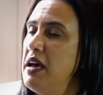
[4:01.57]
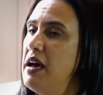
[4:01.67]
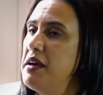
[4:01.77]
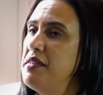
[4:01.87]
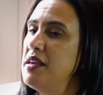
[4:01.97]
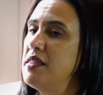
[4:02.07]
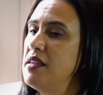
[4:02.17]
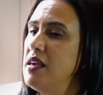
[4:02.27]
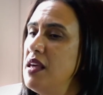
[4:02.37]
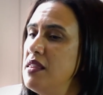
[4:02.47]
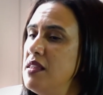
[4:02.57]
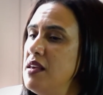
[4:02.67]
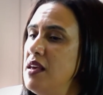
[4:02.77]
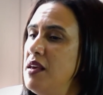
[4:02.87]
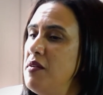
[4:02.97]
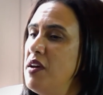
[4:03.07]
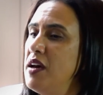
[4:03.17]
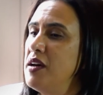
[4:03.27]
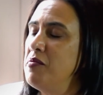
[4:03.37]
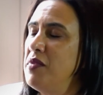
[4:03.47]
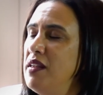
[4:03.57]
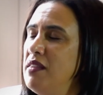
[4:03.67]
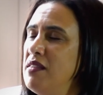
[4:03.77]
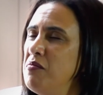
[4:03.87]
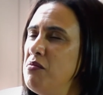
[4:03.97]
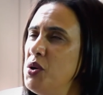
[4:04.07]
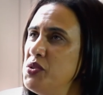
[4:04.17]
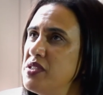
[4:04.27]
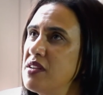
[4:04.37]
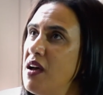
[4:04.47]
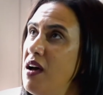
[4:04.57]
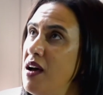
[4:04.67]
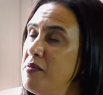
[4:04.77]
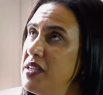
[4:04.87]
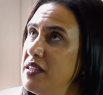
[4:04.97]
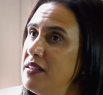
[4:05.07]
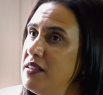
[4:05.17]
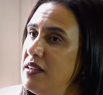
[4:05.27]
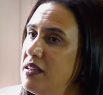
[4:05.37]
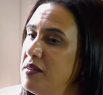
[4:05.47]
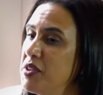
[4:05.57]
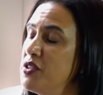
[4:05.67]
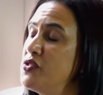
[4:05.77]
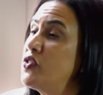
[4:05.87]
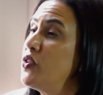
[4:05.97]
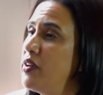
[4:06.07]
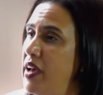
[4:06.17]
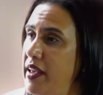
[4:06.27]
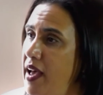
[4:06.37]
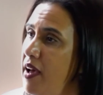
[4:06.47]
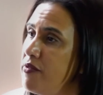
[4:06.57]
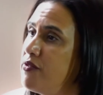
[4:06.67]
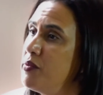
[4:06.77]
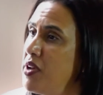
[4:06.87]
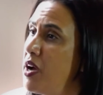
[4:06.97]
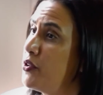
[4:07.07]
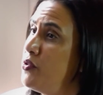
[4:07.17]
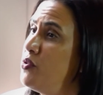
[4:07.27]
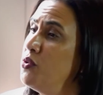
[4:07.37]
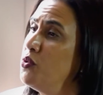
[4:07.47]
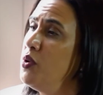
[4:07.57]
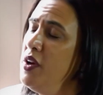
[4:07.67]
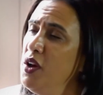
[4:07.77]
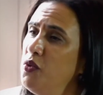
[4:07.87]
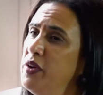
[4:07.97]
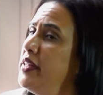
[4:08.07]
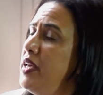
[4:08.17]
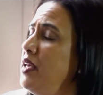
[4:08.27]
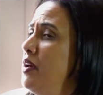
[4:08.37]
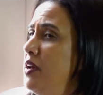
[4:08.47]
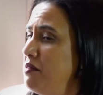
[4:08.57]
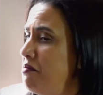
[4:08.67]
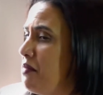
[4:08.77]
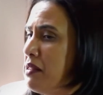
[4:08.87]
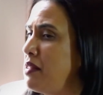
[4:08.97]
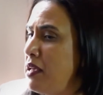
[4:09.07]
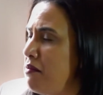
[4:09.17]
I think the most common concern I have from doctors who really, they